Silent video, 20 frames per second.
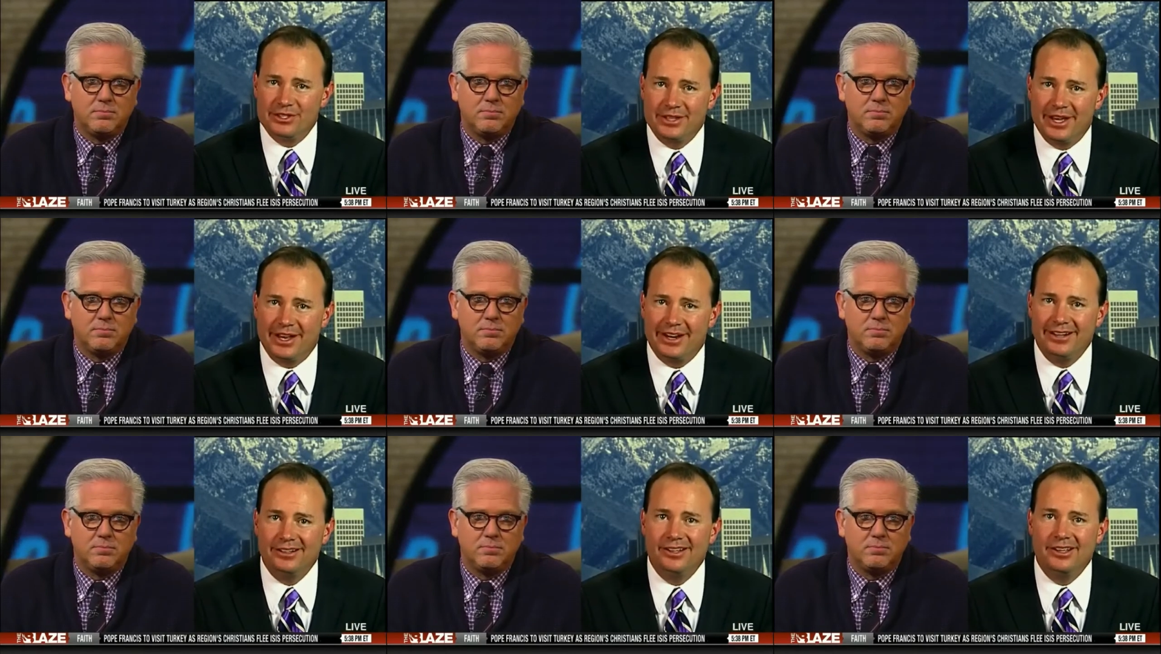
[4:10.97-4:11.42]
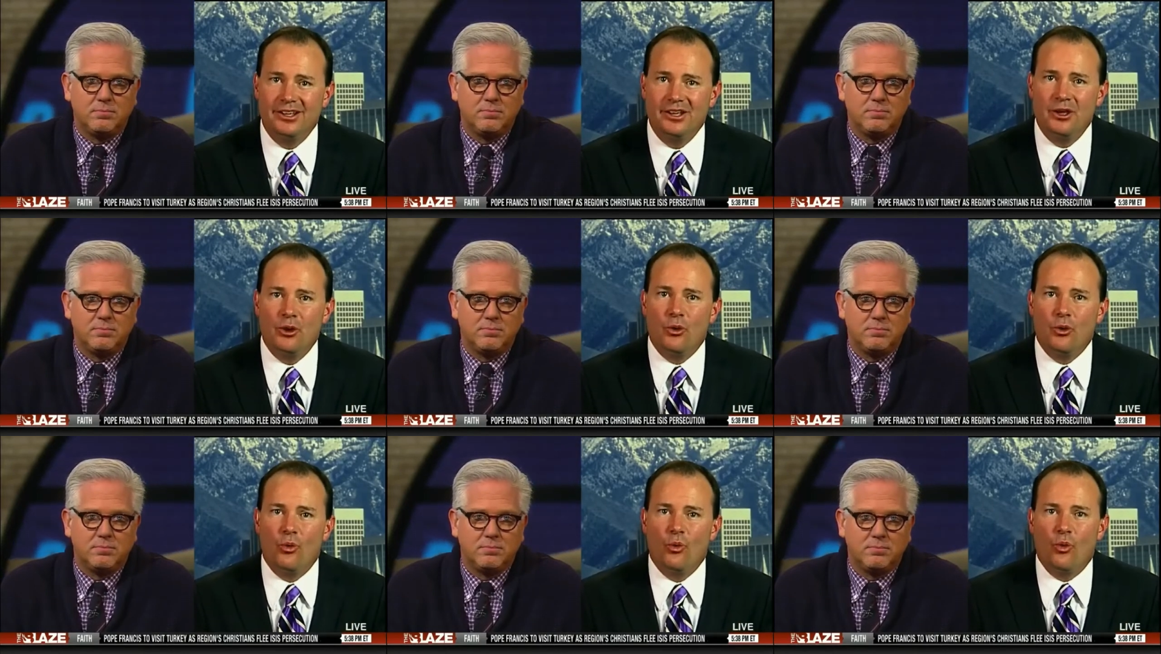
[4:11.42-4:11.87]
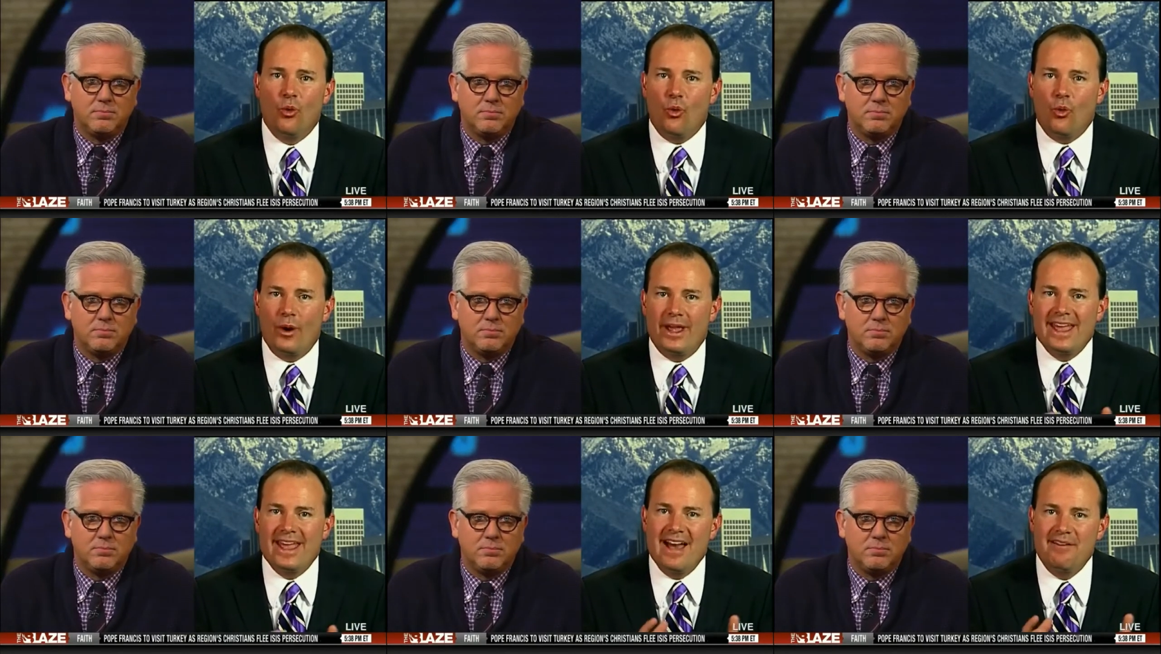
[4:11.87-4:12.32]
Speaker 1: the Senate,
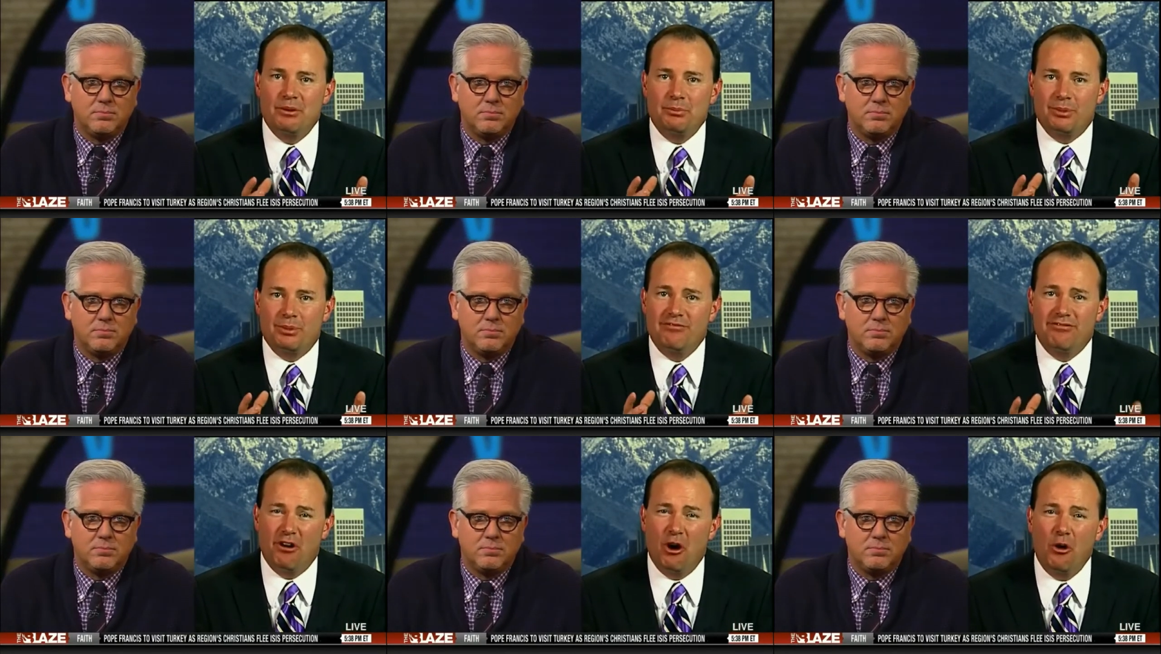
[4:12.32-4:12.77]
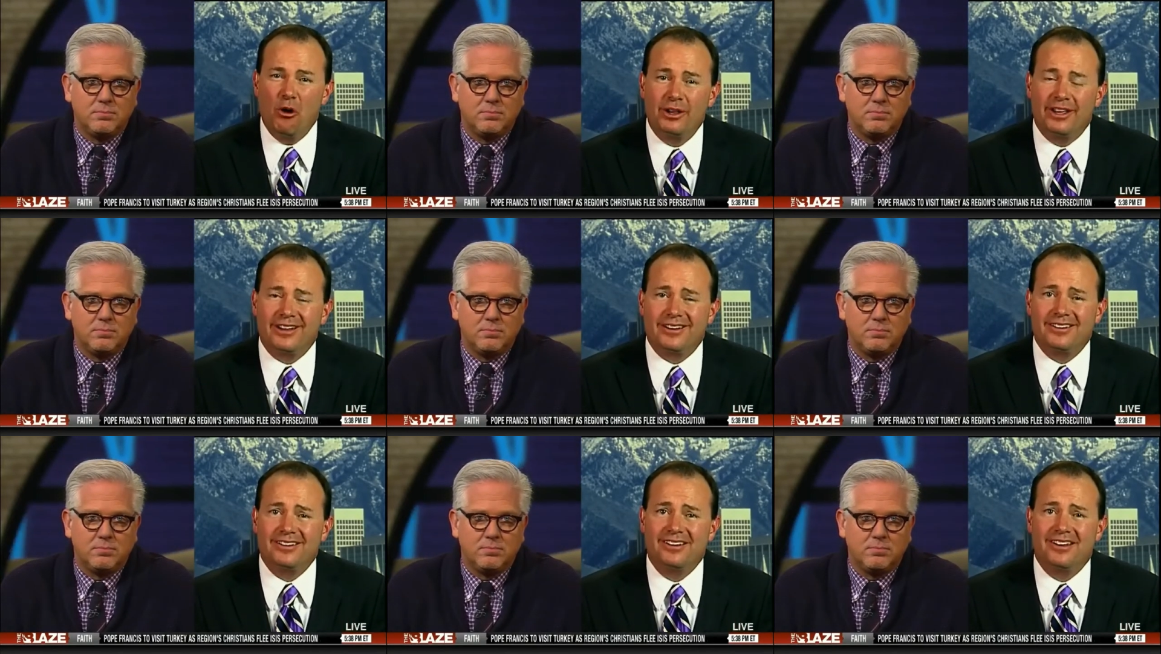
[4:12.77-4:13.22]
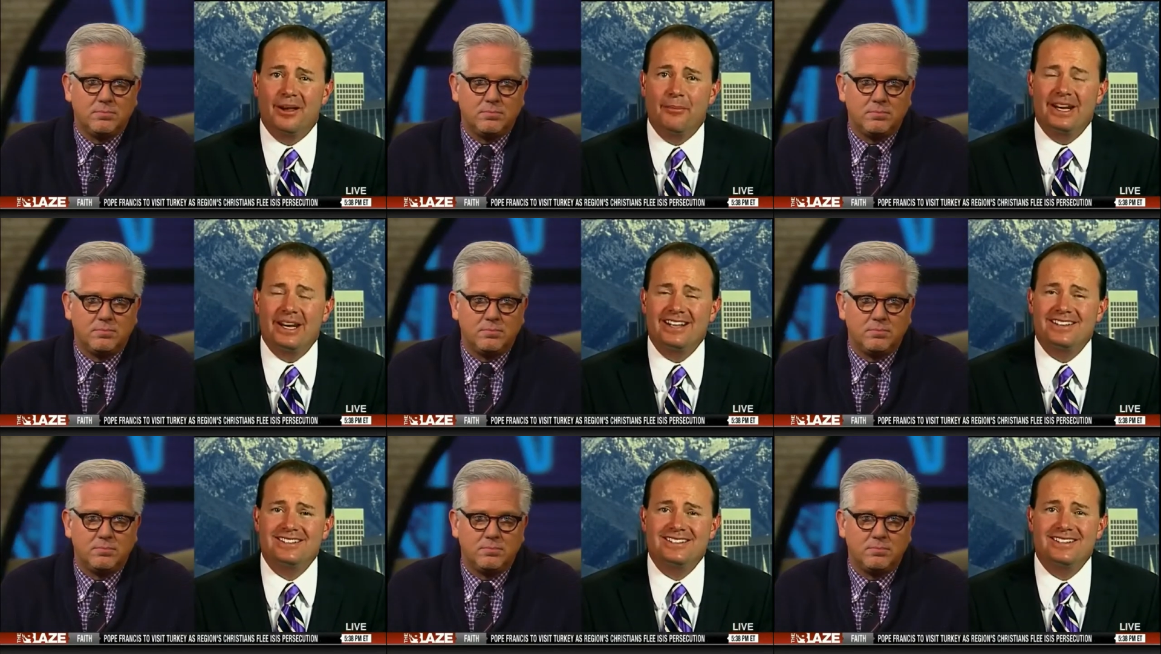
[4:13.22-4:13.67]
we haven't been voting. I
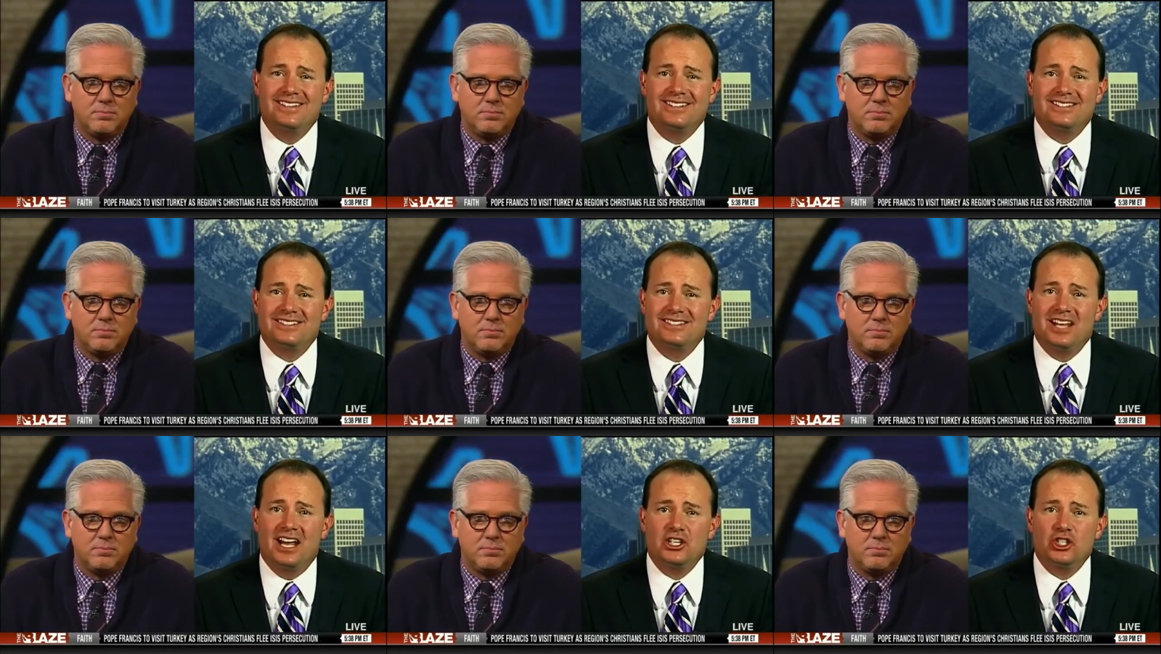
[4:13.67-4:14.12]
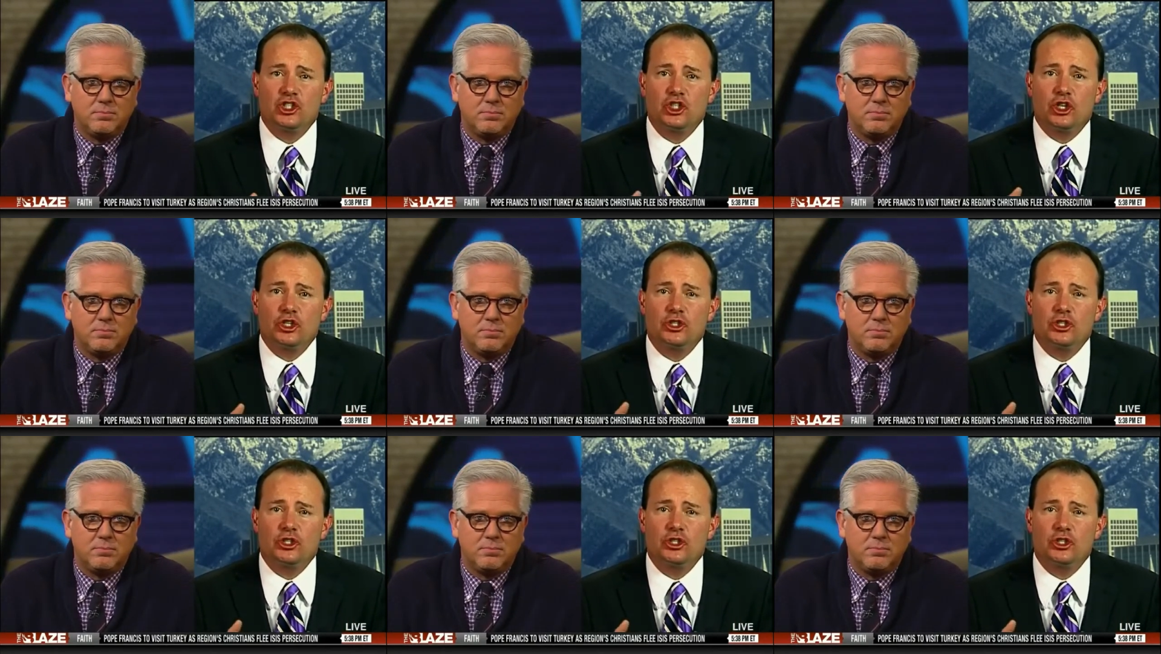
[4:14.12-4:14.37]
mean, it's it's not